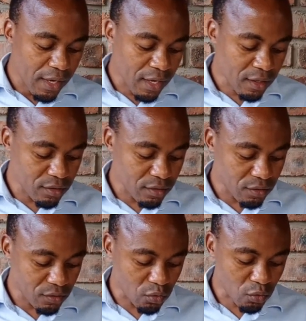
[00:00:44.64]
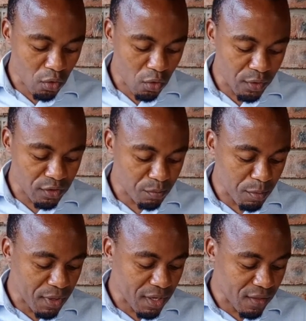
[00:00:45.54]
X always
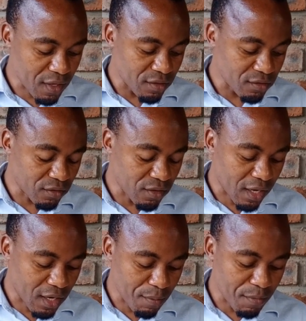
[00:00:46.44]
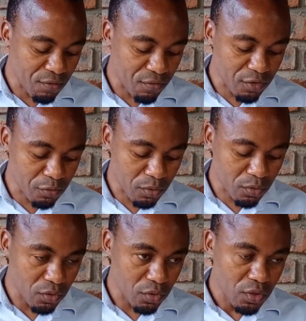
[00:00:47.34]
be better than Instagram and Facebook.
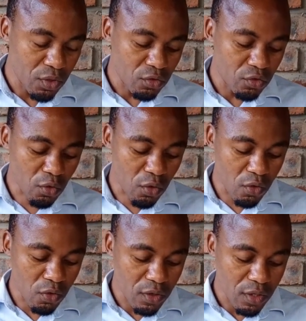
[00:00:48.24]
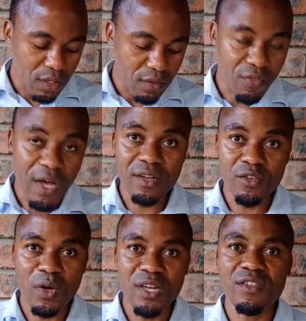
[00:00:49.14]
So that
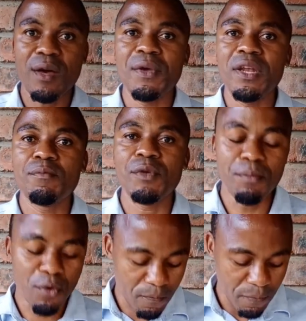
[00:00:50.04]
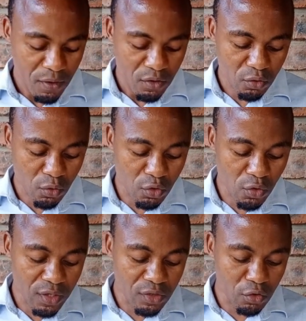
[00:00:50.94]
is what is happening, people. So you
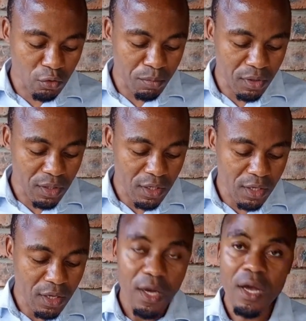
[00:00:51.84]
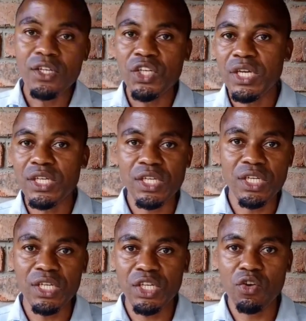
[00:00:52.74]
don't need to be
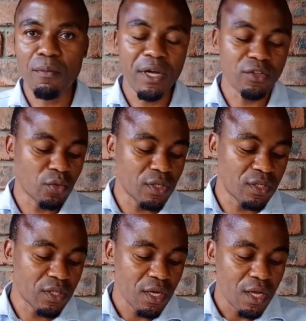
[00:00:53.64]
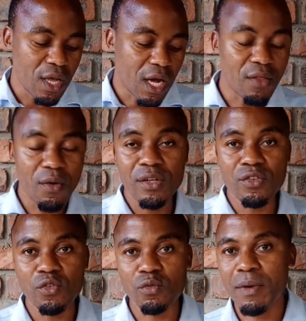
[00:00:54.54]
changing your password,
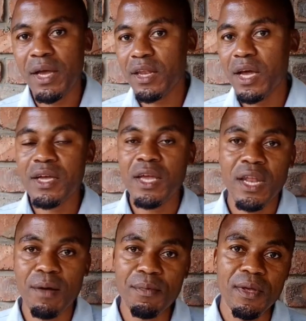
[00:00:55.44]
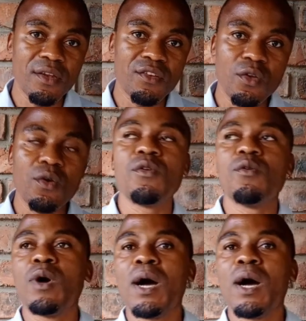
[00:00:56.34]
otherwise you might end up getting your